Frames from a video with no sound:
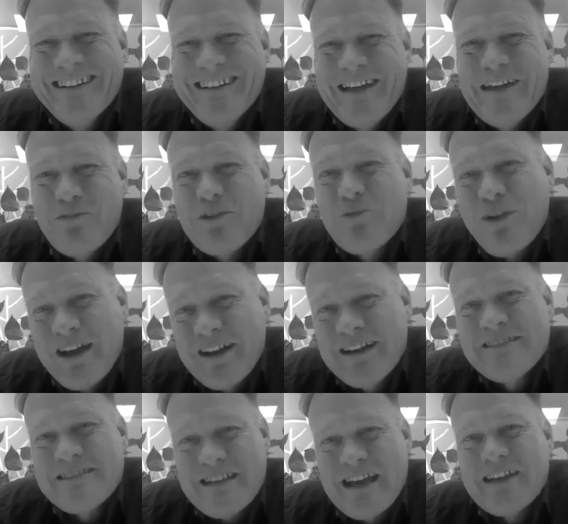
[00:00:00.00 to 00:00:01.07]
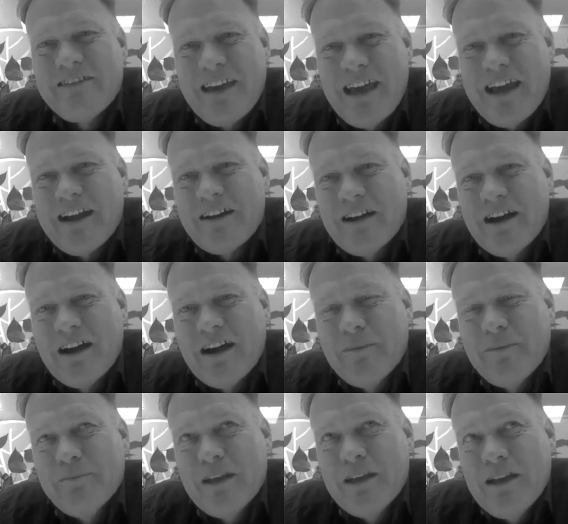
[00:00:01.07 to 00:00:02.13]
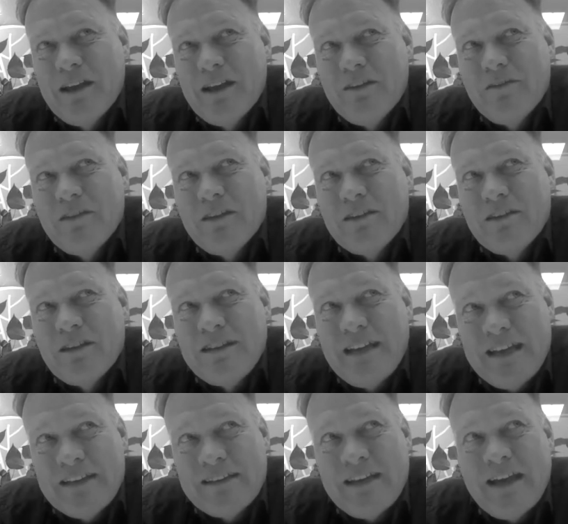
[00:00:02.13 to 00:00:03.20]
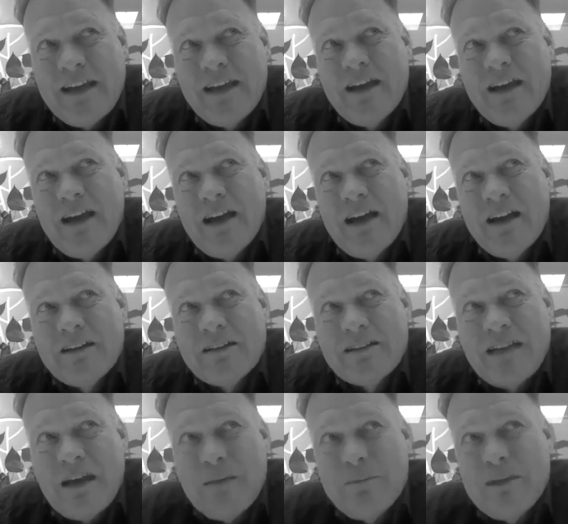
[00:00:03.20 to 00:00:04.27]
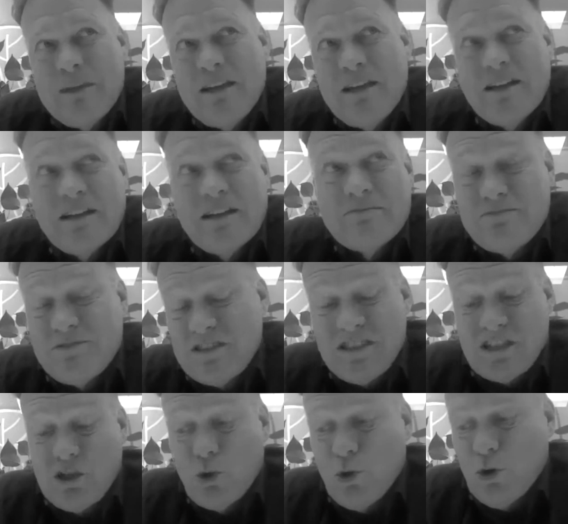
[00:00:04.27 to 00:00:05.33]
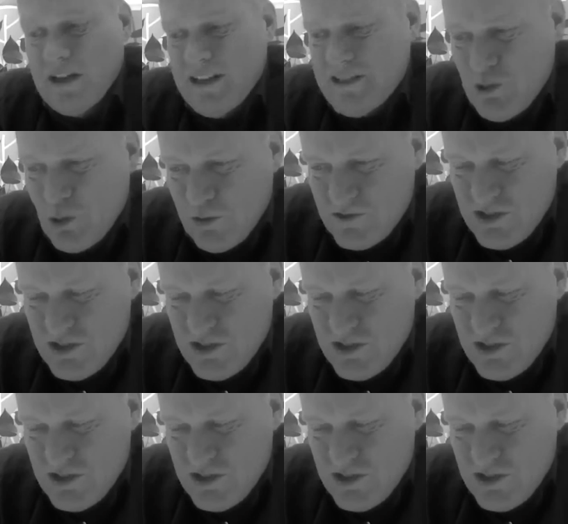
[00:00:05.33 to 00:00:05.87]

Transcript: If we run inside there. The data can be securely sort of